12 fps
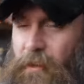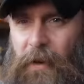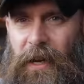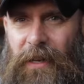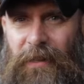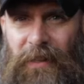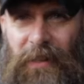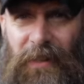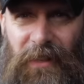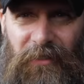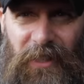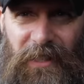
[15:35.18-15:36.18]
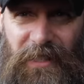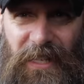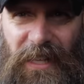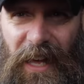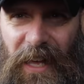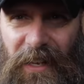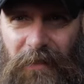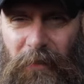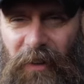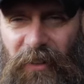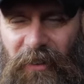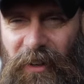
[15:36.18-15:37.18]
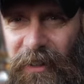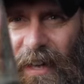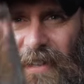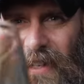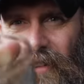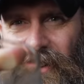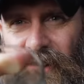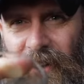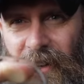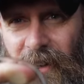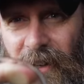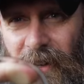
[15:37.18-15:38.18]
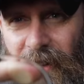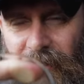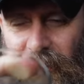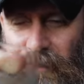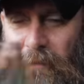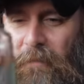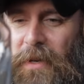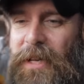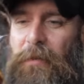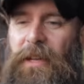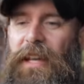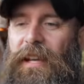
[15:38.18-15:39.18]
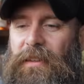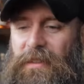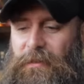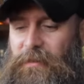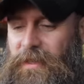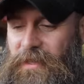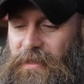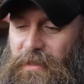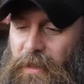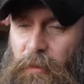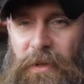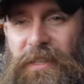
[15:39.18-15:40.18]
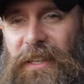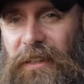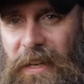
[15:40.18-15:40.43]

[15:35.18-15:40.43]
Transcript: the way, you can see that, my favorite glass ever from Peter McKinnon. This was his uh, whiskey